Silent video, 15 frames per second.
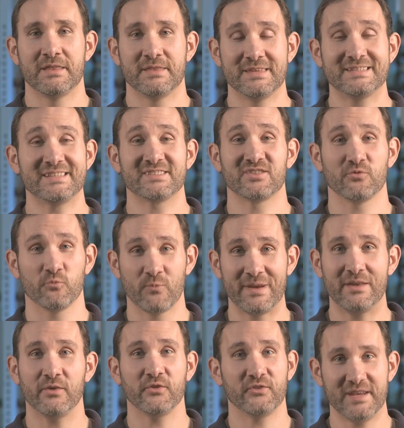This is the
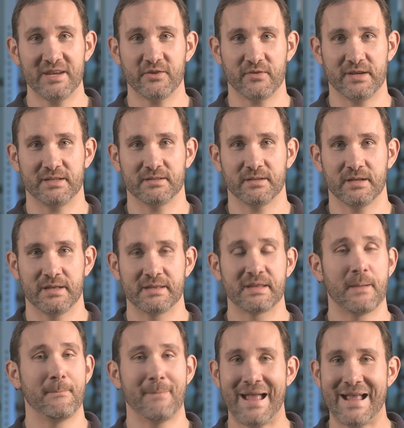real secret
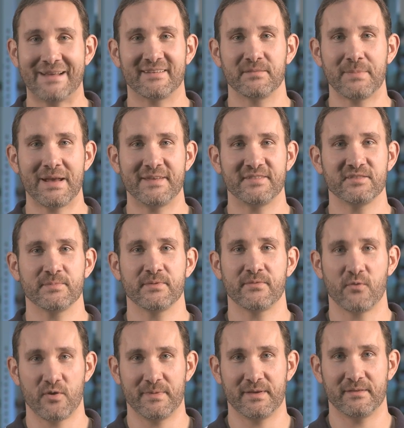to maximizing your
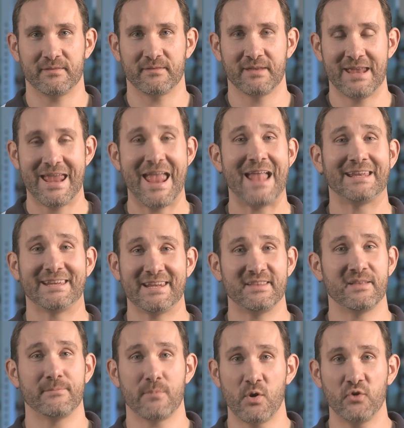performance and getting
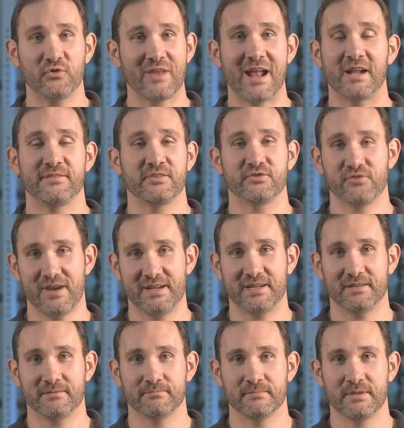the most out of your training.
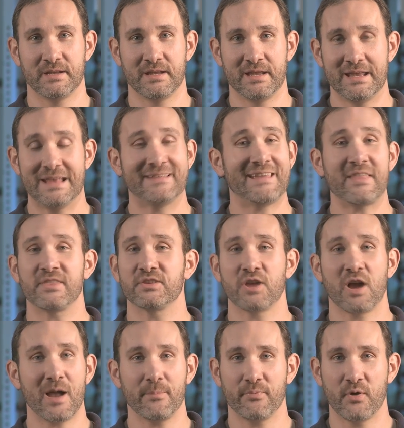It's how the
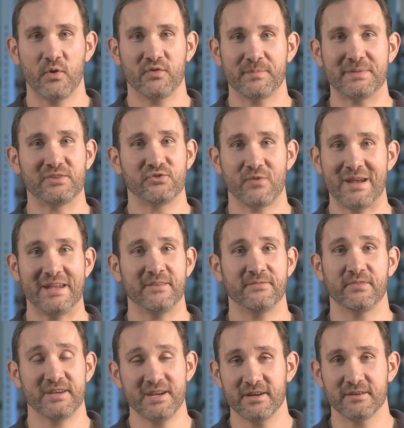top pros have been training for
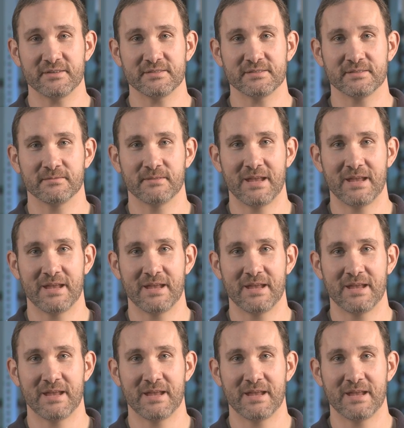years,